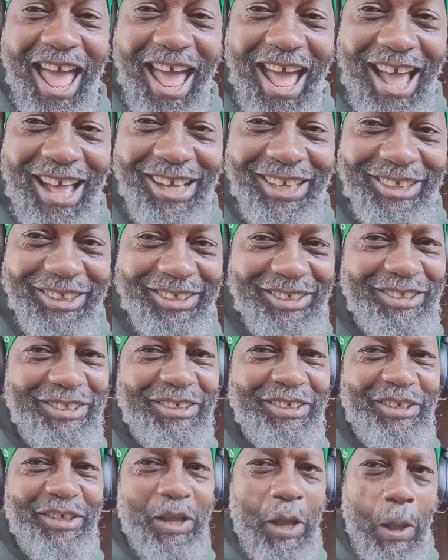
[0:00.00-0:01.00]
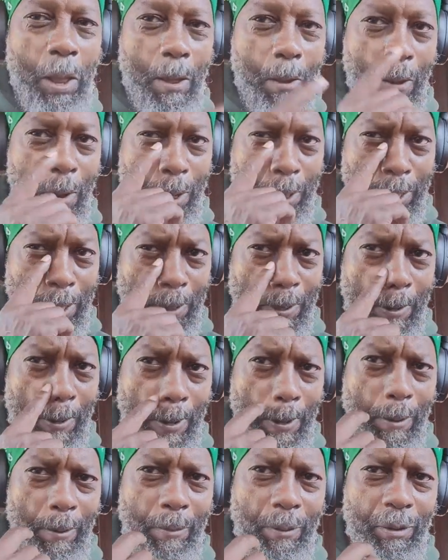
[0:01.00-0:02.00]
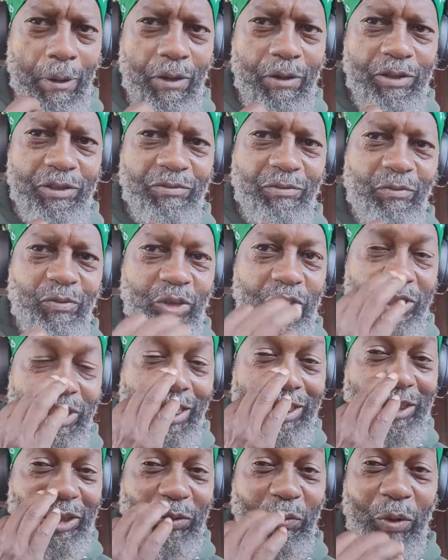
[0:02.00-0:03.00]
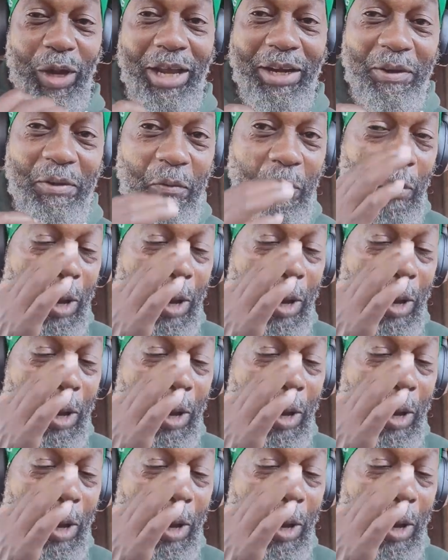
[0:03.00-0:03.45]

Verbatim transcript: hey, that's just a, a, that sweat.